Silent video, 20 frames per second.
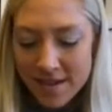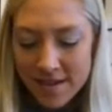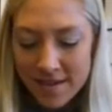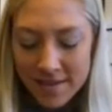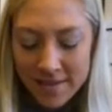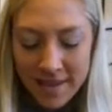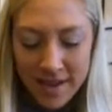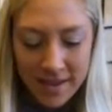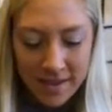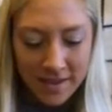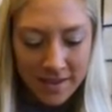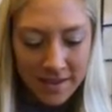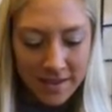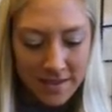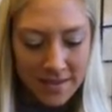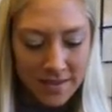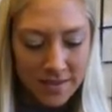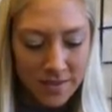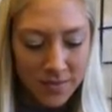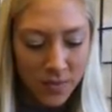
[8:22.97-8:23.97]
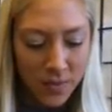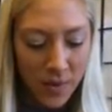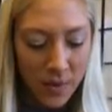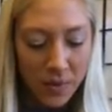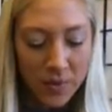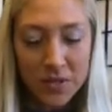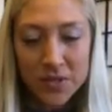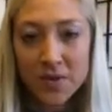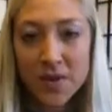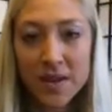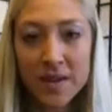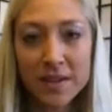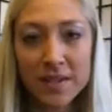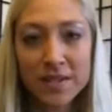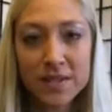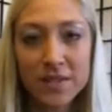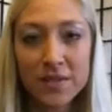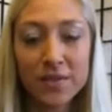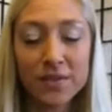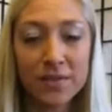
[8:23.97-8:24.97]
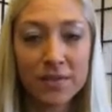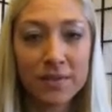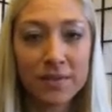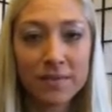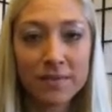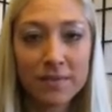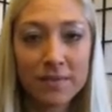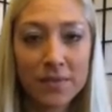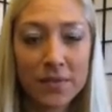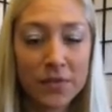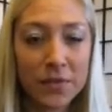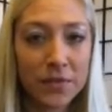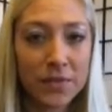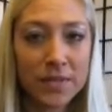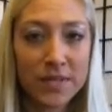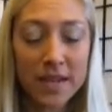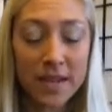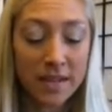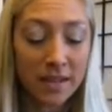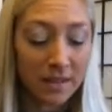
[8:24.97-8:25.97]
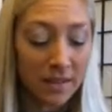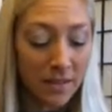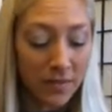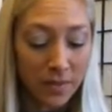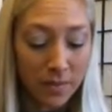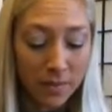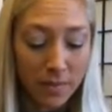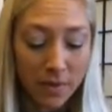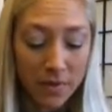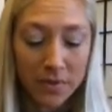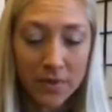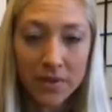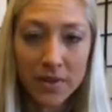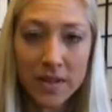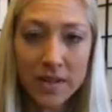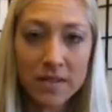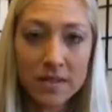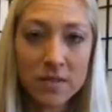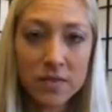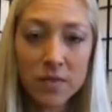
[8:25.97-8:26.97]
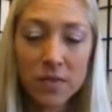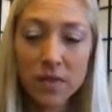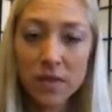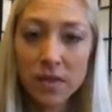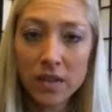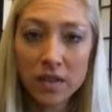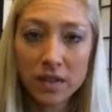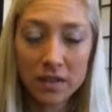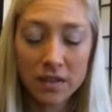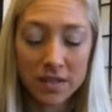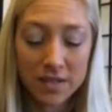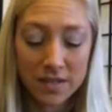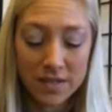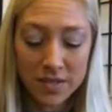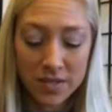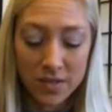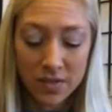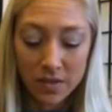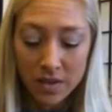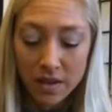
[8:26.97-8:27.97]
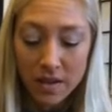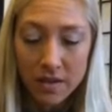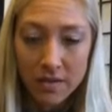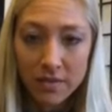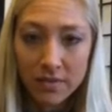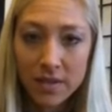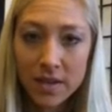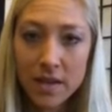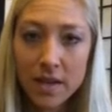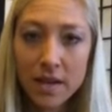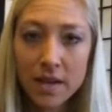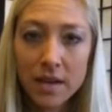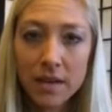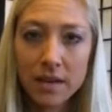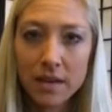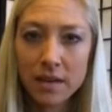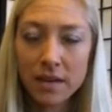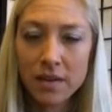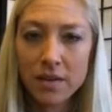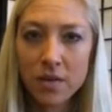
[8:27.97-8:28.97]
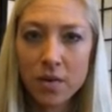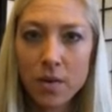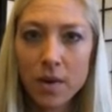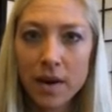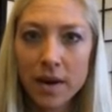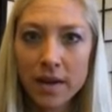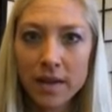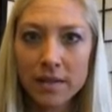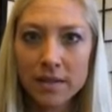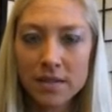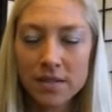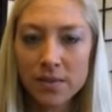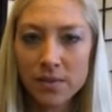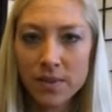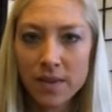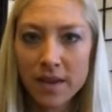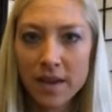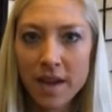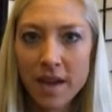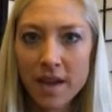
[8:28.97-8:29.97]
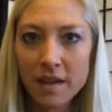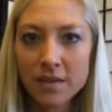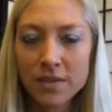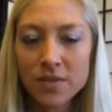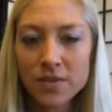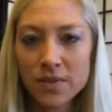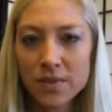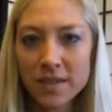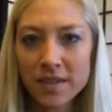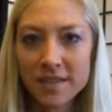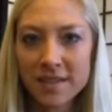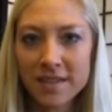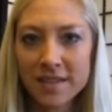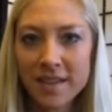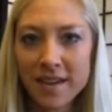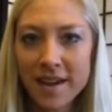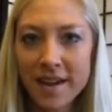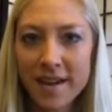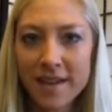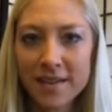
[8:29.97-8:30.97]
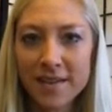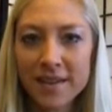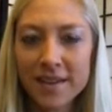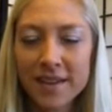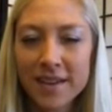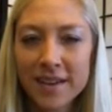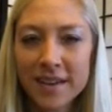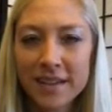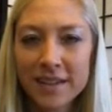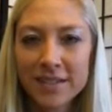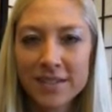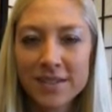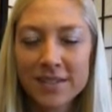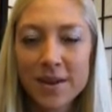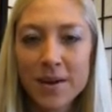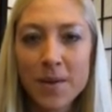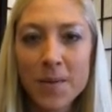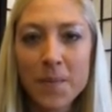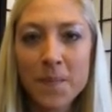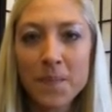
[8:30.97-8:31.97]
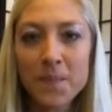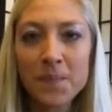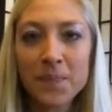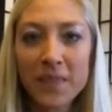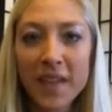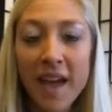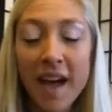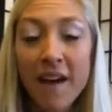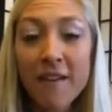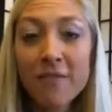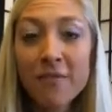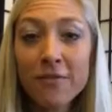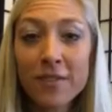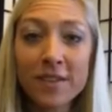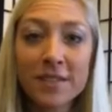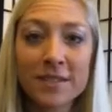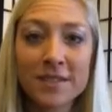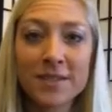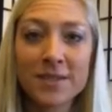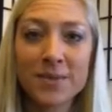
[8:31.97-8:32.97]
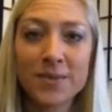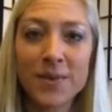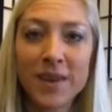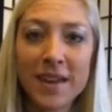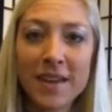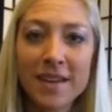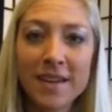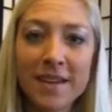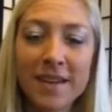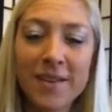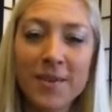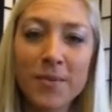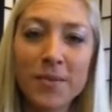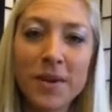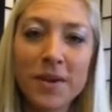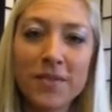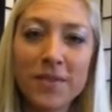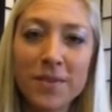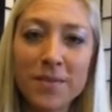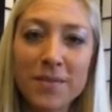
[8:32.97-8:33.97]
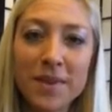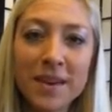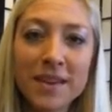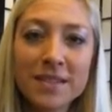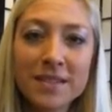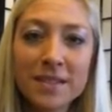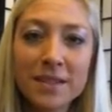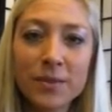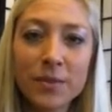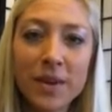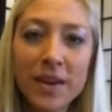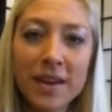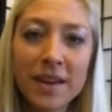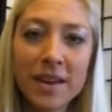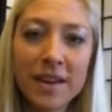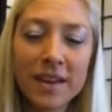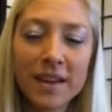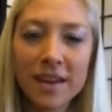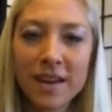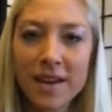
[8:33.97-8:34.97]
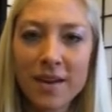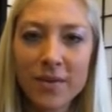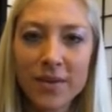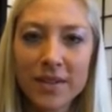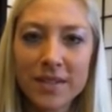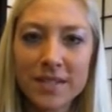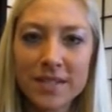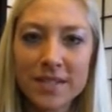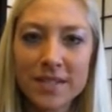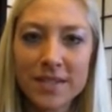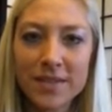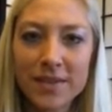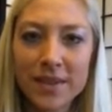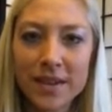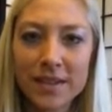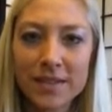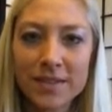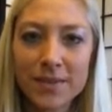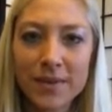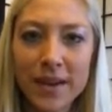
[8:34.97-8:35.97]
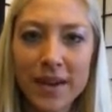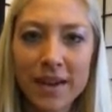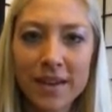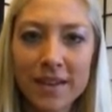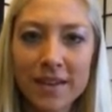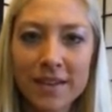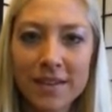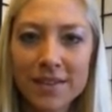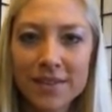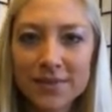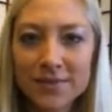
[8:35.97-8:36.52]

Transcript: and that is what we're trying to do through setting loving boundaries, feeling unconditional love, getting quiet so we can tune into that. So have fun this week. I hope you have an amazing week, and I can't wait to see you next week.